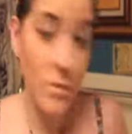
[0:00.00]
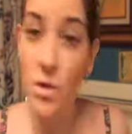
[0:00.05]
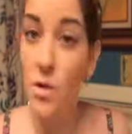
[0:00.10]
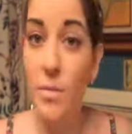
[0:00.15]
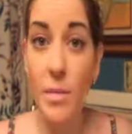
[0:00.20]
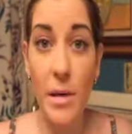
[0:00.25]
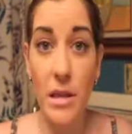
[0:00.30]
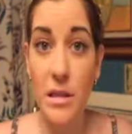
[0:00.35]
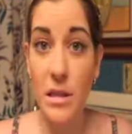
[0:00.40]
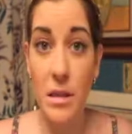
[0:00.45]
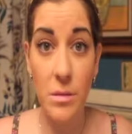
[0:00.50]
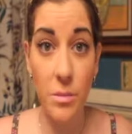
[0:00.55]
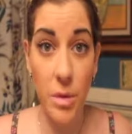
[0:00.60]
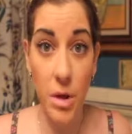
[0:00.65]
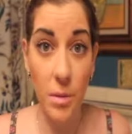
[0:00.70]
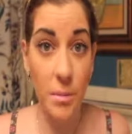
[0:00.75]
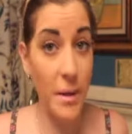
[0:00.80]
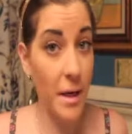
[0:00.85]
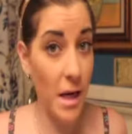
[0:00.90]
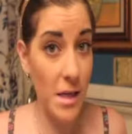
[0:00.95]
toothpaste doesn't
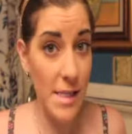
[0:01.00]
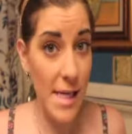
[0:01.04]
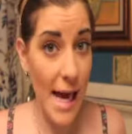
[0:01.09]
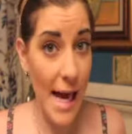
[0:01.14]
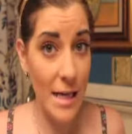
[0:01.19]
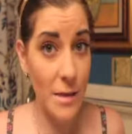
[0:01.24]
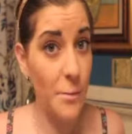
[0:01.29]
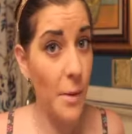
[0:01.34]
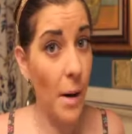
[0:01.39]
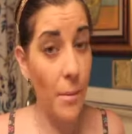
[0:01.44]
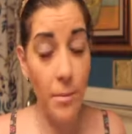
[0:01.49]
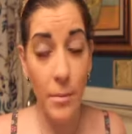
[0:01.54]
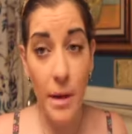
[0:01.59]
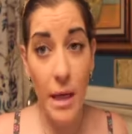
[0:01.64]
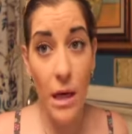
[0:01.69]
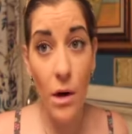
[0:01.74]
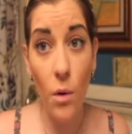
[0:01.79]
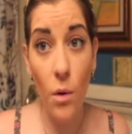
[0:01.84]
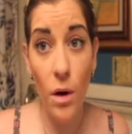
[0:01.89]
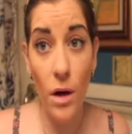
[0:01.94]
burn because it has
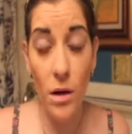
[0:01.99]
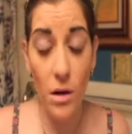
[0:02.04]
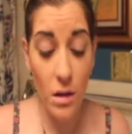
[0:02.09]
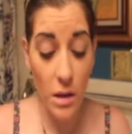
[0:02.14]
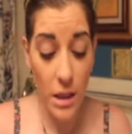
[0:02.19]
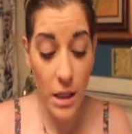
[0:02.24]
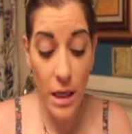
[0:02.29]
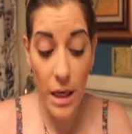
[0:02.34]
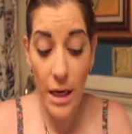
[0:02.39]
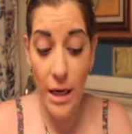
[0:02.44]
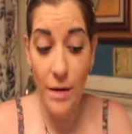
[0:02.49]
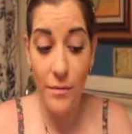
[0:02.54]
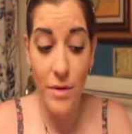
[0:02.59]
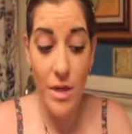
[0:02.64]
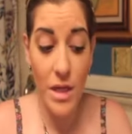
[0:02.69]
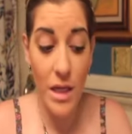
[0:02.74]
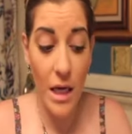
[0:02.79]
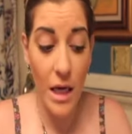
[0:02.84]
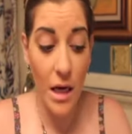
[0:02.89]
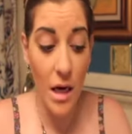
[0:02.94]
peppermint oil in it and
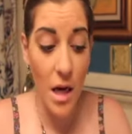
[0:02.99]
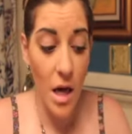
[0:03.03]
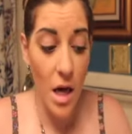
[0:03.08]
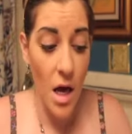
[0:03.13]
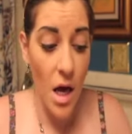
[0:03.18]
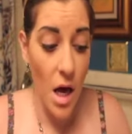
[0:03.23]
everything.